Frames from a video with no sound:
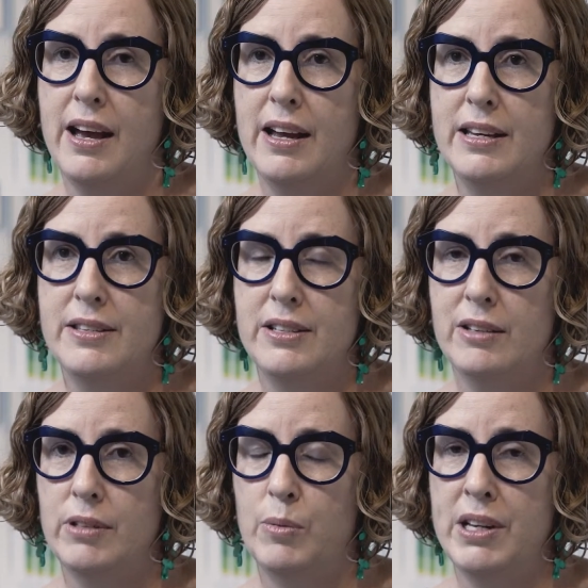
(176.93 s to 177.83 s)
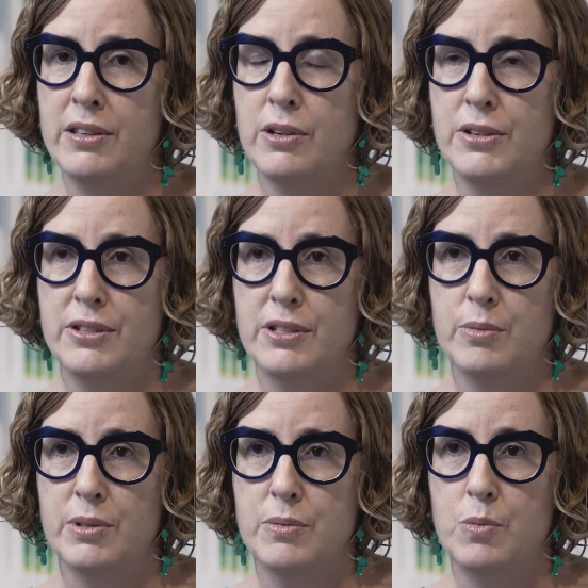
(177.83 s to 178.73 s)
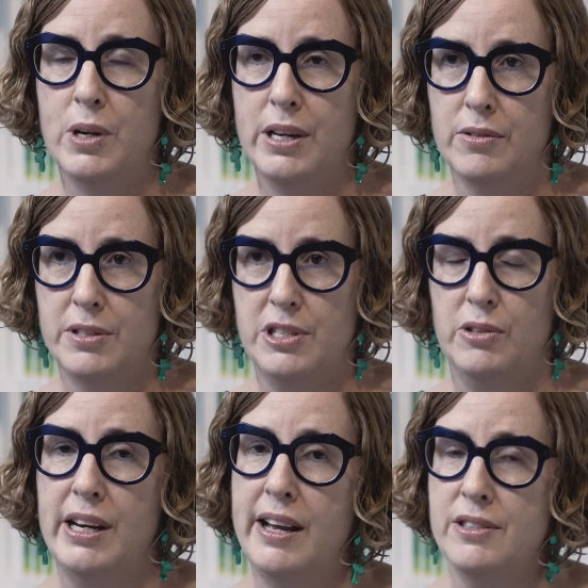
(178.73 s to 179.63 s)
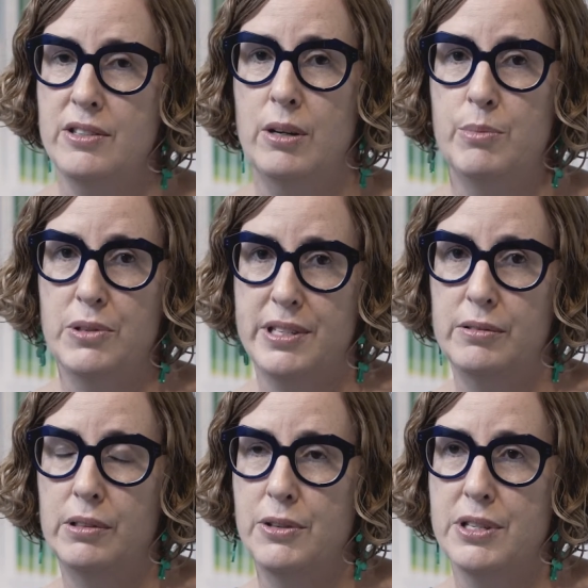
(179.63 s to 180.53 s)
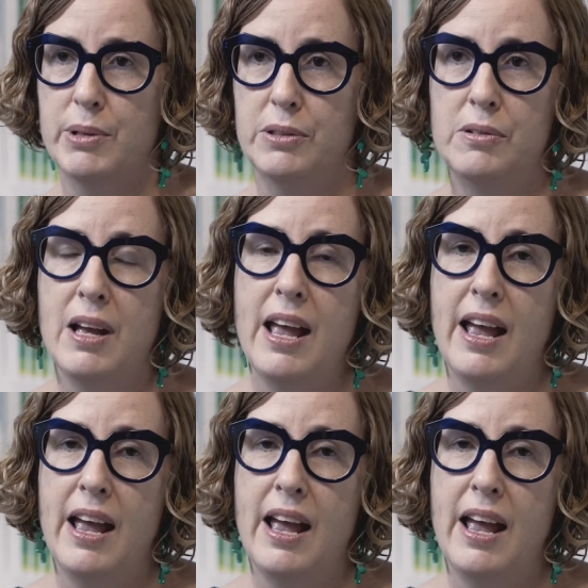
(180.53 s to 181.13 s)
a staff one of the nurses was walking on the street outside Box Hill Hospital,